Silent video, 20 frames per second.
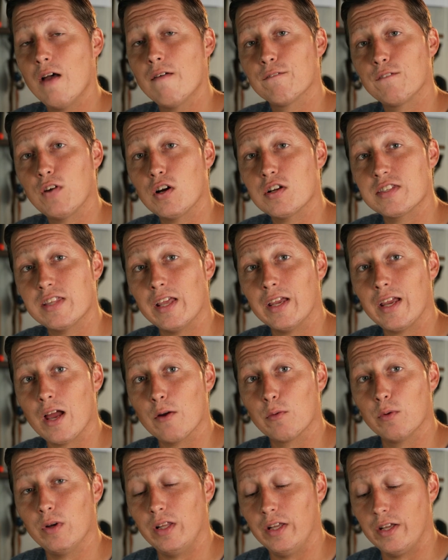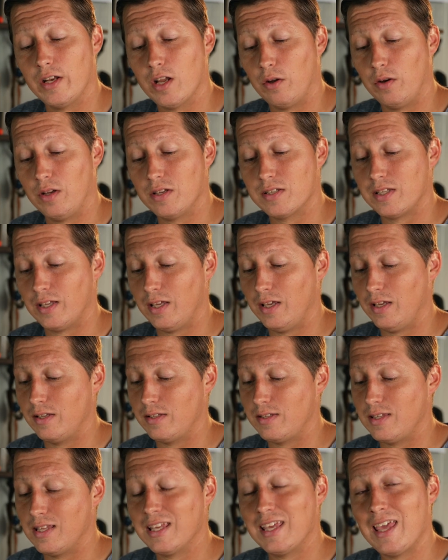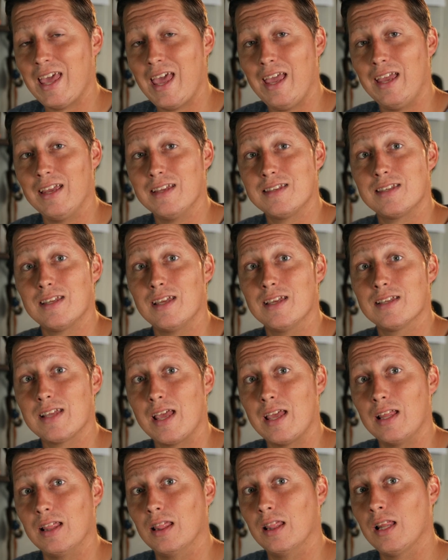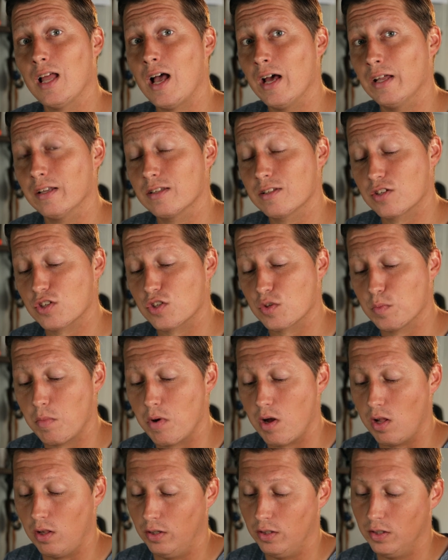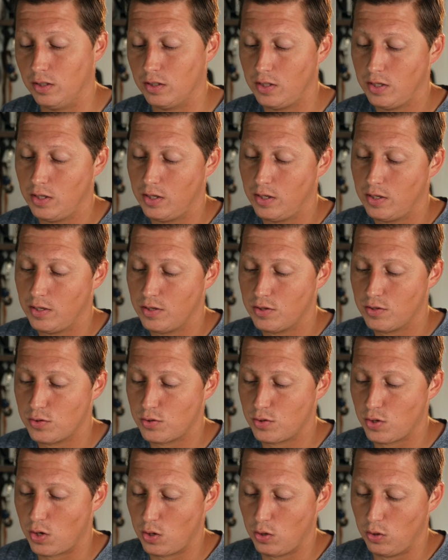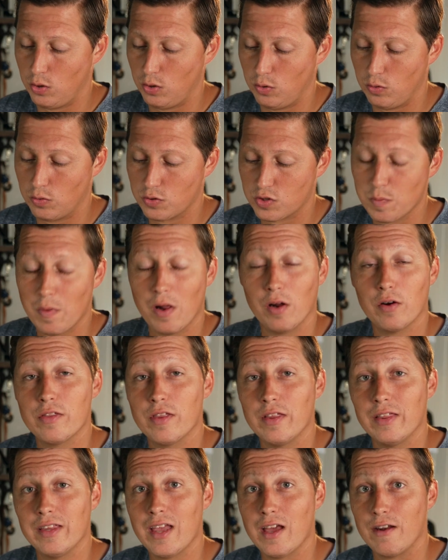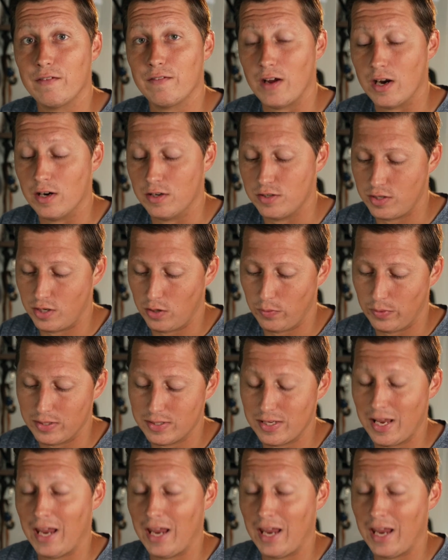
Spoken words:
First thing I really notice is the case is a lot smaller. So smaller than the Edifiers anyways,